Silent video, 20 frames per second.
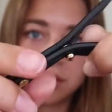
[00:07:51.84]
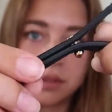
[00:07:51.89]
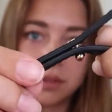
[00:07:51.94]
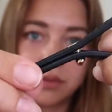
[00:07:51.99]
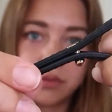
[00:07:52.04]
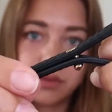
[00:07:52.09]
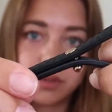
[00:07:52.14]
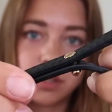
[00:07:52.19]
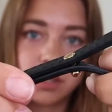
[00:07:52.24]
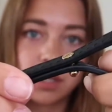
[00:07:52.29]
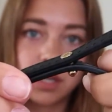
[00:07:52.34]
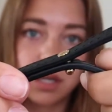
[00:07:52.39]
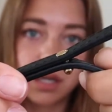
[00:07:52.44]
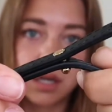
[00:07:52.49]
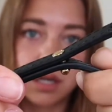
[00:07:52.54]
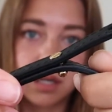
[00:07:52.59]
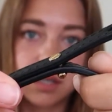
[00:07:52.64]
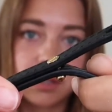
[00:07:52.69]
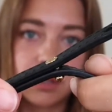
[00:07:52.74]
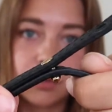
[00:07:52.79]
it's really
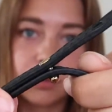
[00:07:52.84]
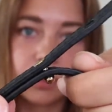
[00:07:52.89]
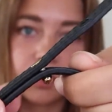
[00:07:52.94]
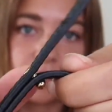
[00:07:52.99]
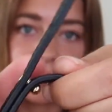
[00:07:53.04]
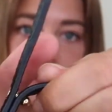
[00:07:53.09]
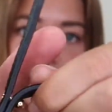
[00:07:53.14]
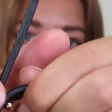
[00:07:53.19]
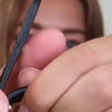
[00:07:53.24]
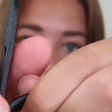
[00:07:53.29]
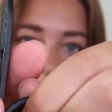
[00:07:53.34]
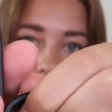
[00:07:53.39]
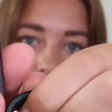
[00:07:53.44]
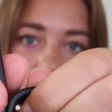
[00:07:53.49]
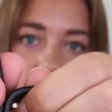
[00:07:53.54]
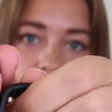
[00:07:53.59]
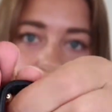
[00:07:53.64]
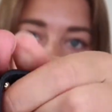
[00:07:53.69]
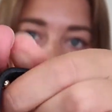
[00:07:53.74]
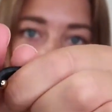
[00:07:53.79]
hard to
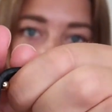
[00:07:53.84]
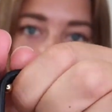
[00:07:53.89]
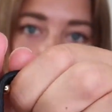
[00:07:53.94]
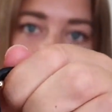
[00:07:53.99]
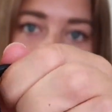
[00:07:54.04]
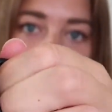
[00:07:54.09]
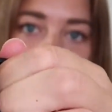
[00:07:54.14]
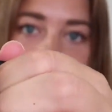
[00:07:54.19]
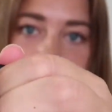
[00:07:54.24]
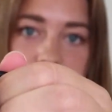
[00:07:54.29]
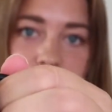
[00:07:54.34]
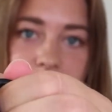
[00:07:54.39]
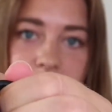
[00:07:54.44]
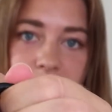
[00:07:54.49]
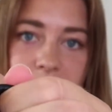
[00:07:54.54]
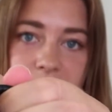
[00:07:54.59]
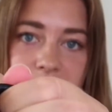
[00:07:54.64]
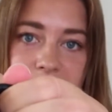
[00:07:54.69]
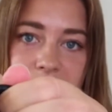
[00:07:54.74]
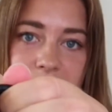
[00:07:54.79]
unbuckle,
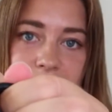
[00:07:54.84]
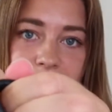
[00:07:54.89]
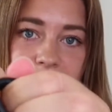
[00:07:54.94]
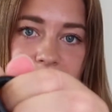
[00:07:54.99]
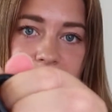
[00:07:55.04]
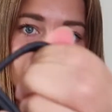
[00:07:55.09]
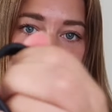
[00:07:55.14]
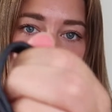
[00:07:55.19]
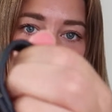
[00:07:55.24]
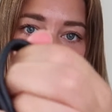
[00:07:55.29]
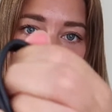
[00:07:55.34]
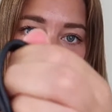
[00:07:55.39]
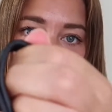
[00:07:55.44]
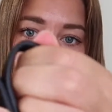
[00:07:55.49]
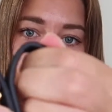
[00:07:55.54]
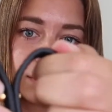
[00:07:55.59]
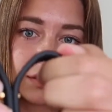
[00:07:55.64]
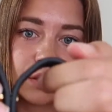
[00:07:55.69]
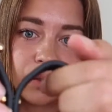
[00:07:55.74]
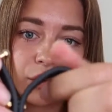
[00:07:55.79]
honestly, but
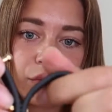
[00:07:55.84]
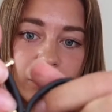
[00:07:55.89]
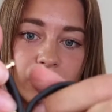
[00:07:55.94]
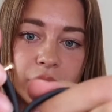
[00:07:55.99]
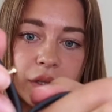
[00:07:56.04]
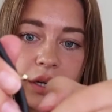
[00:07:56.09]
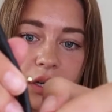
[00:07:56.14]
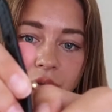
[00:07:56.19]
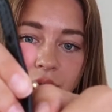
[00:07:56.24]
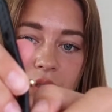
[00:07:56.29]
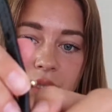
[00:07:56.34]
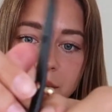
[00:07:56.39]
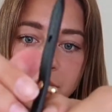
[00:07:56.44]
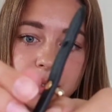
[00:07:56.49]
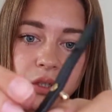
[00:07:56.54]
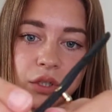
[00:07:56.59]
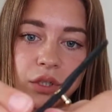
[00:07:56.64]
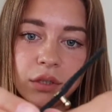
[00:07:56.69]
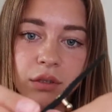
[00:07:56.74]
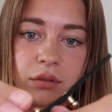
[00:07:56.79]
without
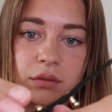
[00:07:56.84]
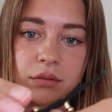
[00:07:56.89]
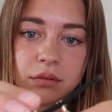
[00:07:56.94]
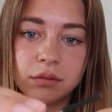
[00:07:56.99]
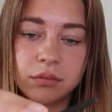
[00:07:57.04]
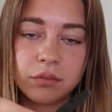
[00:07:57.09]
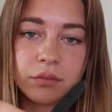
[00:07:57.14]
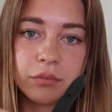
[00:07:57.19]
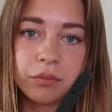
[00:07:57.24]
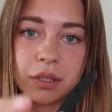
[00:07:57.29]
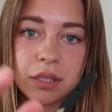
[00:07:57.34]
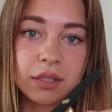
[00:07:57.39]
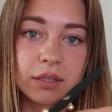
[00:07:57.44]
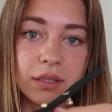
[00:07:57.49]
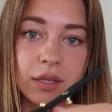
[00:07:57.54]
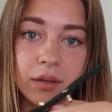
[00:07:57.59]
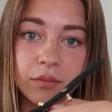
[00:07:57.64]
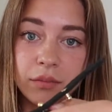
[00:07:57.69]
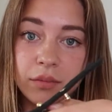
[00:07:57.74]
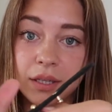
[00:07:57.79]
damaging,
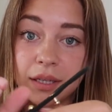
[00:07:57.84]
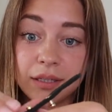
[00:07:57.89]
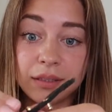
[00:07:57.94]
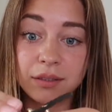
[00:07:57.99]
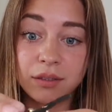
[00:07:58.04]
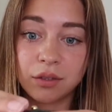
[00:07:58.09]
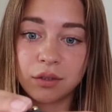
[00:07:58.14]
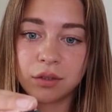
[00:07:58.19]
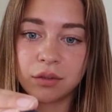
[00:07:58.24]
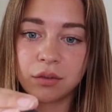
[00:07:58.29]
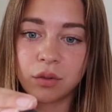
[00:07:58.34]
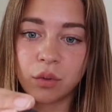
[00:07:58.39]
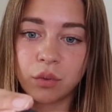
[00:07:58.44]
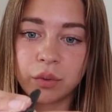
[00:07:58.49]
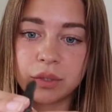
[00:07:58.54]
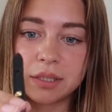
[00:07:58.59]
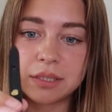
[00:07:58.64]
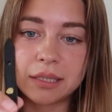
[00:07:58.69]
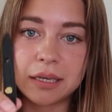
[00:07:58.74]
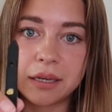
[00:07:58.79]
because I'm like
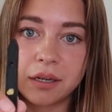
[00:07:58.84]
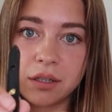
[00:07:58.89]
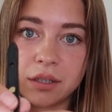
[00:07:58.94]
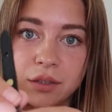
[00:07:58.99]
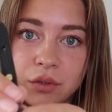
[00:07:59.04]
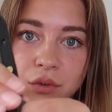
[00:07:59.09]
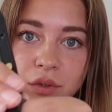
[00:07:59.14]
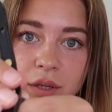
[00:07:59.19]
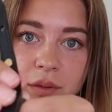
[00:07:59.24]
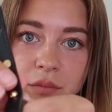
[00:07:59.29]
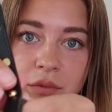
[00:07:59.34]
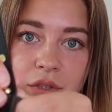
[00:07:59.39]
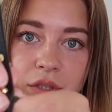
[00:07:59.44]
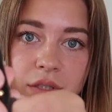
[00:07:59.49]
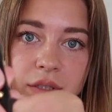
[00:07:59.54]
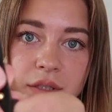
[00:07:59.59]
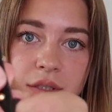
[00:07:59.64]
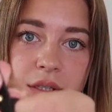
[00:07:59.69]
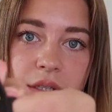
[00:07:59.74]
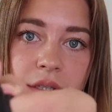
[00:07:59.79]
always scared to damage
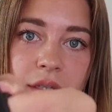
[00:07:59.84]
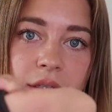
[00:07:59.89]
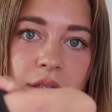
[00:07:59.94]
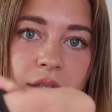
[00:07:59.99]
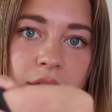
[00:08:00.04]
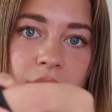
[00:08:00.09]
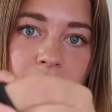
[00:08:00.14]
this thing.